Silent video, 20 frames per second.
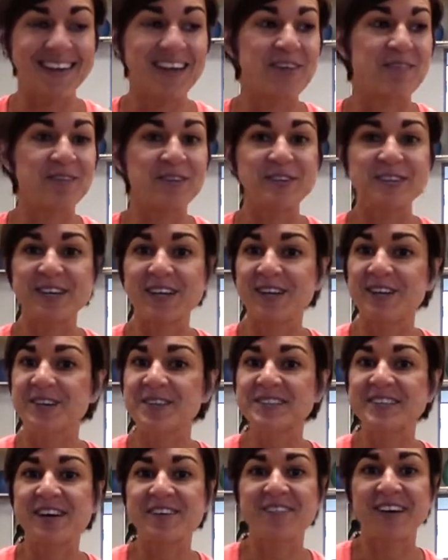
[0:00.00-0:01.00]
If you're telling
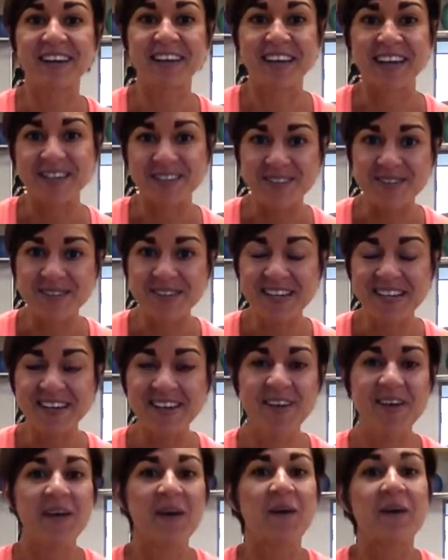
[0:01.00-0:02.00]
yourself I can't do it,
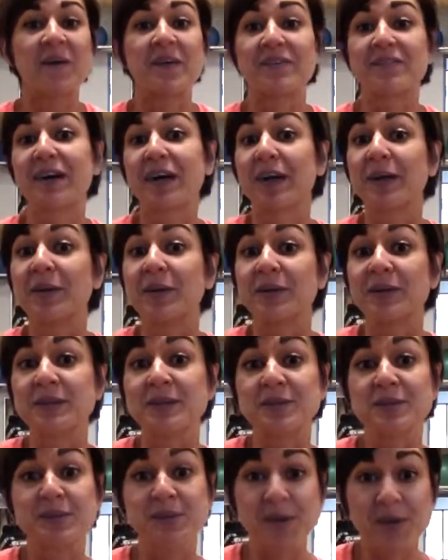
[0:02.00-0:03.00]
or if I can only
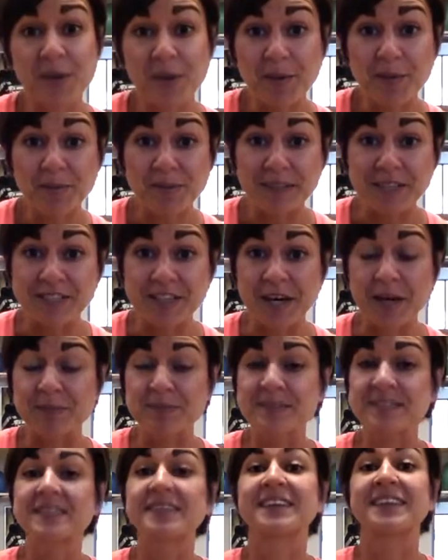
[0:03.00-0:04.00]
do girl
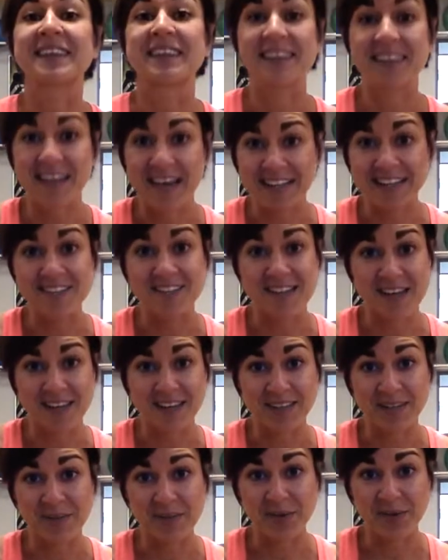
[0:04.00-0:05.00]
push-ups, that's
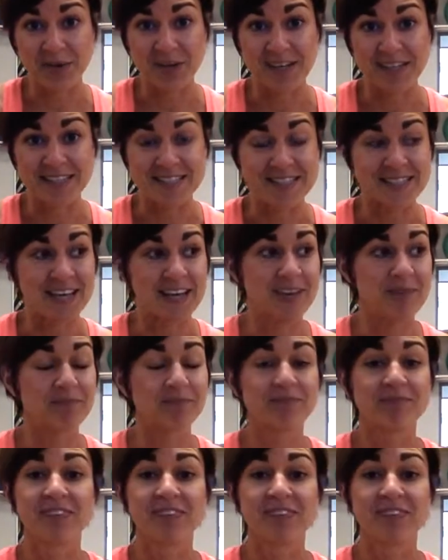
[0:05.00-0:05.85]
likely where you're going to stay.